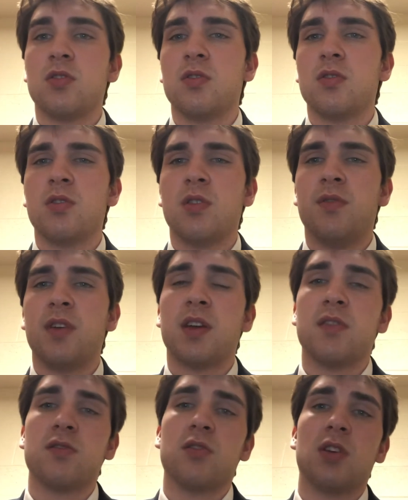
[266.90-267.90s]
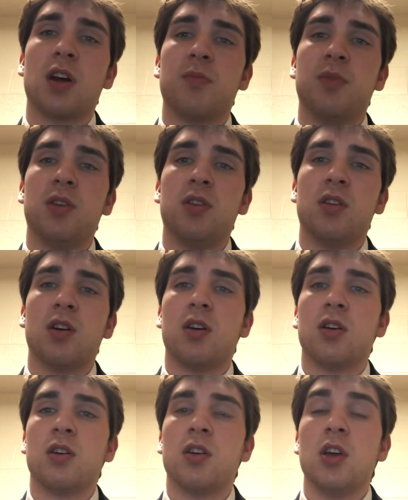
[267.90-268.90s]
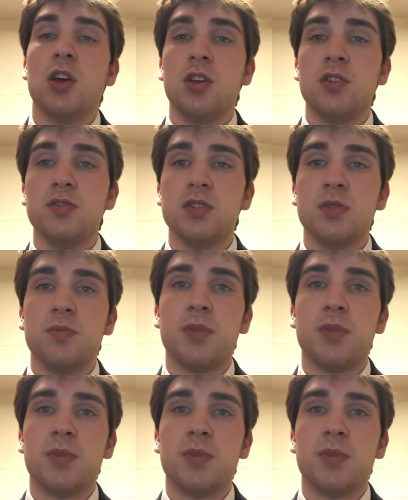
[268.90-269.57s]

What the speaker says: advanced. So you got to be using